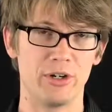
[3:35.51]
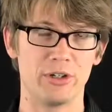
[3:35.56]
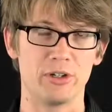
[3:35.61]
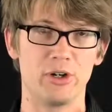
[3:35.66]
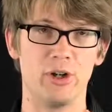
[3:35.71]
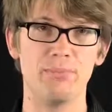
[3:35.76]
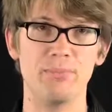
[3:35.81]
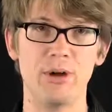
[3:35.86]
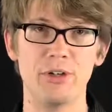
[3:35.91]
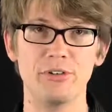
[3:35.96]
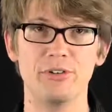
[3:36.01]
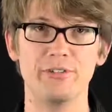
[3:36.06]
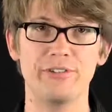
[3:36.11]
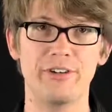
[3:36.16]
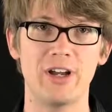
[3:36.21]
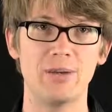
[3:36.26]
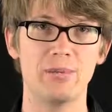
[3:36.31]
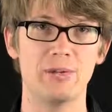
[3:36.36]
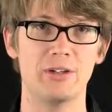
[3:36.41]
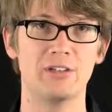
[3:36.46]
They're called muscle
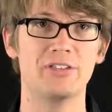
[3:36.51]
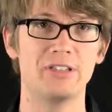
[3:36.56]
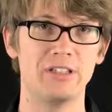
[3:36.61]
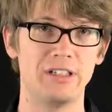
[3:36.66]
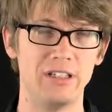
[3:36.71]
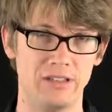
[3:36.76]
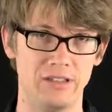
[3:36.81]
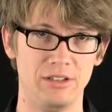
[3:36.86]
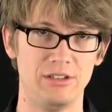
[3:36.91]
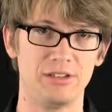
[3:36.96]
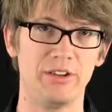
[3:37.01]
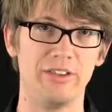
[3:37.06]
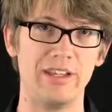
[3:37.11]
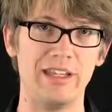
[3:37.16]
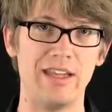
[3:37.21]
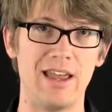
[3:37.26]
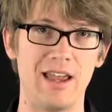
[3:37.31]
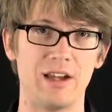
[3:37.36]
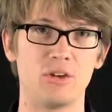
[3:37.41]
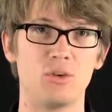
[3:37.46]
fibers, and these are
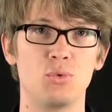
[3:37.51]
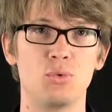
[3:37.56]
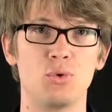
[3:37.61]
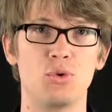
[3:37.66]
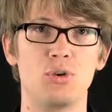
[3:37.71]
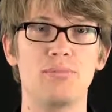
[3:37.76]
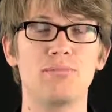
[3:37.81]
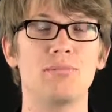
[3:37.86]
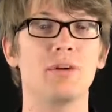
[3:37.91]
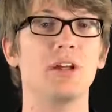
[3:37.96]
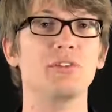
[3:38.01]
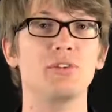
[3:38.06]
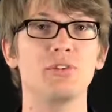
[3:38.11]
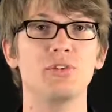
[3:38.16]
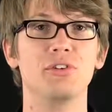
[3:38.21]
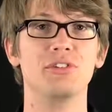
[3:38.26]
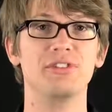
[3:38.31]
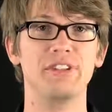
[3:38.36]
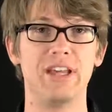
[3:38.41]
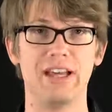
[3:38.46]
the actual
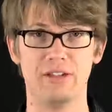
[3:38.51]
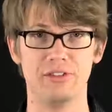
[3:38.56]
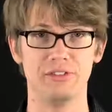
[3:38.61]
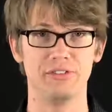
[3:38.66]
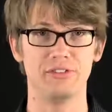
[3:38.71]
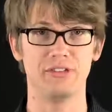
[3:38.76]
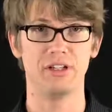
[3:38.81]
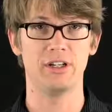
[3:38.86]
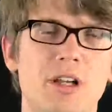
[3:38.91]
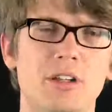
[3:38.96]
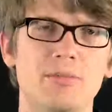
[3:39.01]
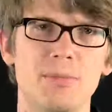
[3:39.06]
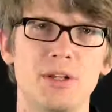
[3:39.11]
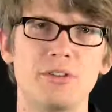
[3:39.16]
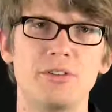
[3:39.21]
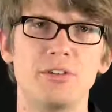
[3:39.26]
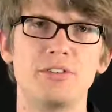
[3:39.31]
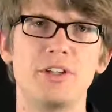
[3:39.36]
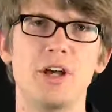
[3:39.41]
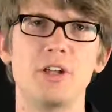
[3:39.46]
muscle cells. Now, because
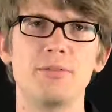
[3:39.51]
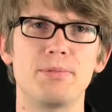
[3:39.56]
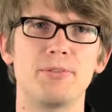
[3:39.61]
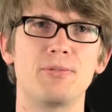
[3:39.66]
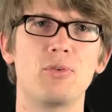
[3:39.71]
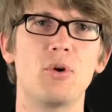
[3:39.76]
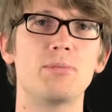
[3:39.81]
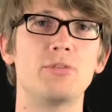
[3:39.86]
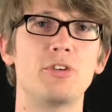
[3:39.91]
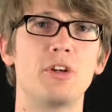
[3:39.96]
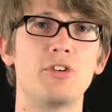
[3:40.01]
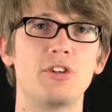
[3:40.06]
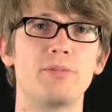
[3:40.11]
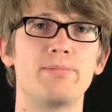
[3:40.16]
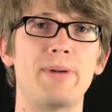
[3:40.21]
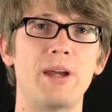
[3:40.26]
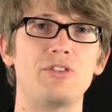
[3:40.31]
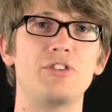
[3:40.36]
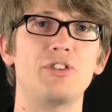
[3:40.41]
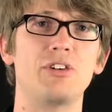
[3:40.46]
muscle cells perform such a
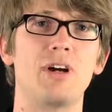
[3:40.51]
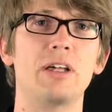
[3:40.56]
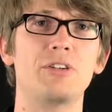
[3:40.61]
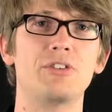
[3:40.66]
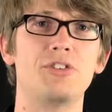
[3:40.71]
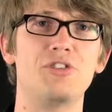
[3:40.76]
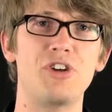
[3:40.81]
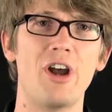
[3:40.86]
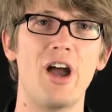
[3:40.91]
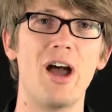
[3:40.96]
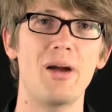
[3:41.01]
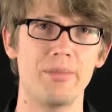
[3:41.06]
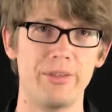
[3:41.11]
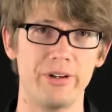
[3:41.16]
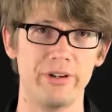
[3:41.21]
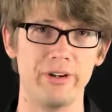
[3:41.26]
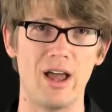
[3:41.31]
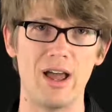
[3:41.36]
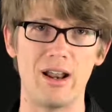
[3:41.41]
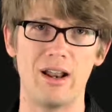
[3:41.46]
specialized job,
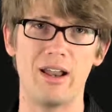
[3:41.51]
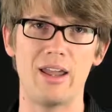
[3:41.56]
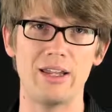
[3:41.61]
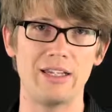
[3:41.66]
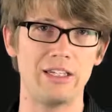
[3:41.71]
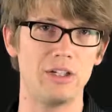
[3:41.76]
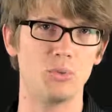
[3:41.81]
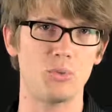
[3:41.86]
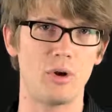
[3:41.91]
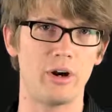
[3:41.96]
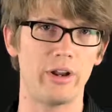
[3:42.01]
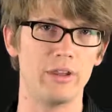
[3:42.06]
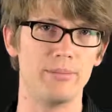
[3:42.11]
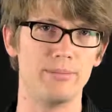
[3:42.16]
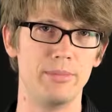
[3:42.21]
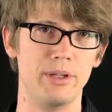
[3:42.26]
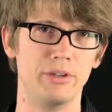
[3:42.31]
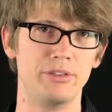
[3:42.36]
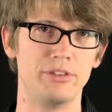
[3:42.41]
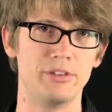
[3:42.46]
they're not like your
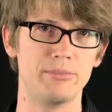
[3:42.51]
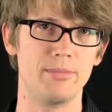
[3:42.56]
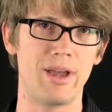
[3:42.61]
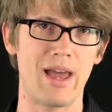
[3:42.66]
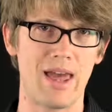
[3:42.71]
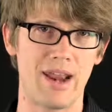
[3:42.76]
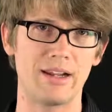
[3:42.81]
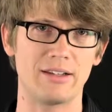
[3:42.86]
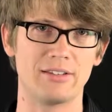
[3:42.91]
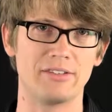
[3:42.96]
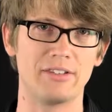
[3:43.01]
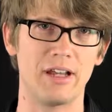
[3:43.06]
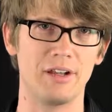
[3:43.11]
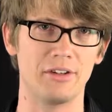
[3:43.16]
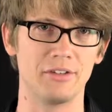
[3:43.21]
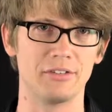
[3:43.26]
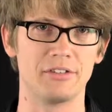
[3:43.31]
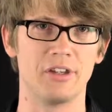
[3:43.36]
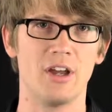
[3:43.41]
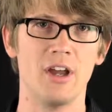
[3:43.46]
run-of-the-mill somatic
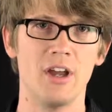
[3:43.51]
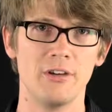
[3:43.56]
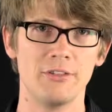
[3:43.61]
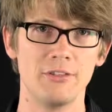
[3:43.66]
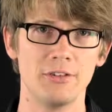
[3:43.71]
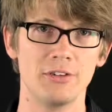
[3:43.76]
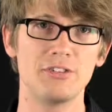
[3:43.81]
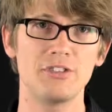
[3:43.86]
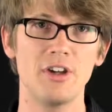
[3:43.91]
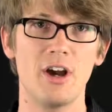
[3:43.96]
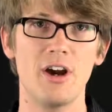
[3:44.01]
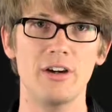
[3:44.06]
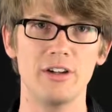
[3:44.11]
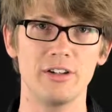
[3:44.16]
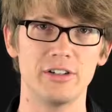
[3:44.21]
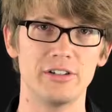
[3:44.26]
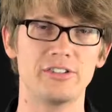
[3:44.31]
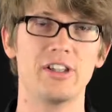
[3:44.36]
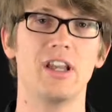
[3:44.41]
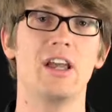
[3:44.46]
cells. For
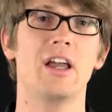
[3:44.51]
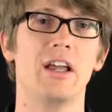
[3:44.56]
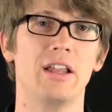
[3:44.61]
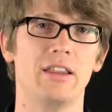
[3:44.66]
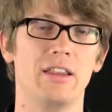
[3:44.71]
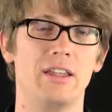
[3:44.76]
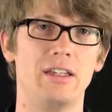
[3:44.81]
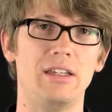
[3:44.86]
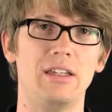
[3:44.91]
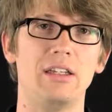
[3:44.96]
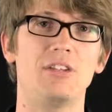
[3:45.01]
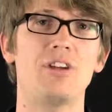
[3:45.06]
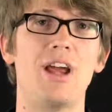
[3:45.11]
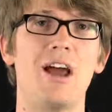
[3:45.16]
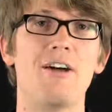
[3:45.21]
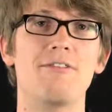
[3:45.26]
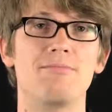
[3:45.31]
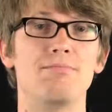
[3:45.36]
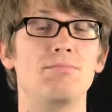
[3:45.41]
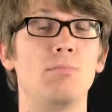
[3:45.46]
starters, they each
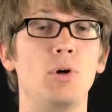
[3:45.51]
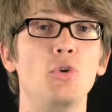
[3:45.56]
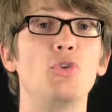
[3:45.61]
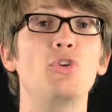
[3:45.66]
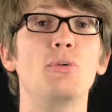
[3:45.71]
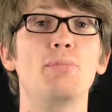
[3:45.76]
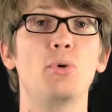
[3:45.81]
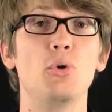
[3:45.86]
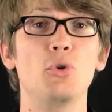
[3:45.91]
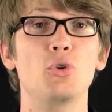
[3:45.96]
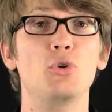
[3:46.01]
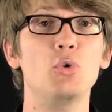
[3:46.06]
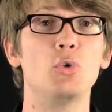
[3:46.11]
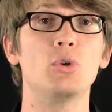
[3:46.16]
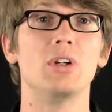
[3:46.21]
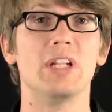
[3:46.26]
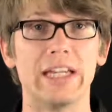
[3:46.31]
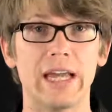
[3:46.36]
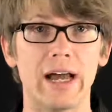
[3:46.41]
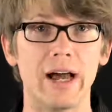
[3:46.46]
have multiple
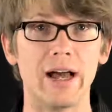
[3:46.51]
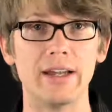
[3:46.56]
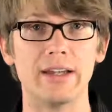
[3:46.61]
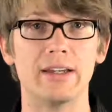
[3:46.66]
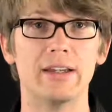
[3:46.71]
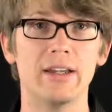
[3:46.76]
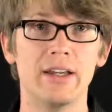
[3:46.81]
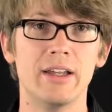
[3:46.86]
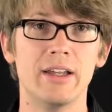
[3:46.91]
nuclei.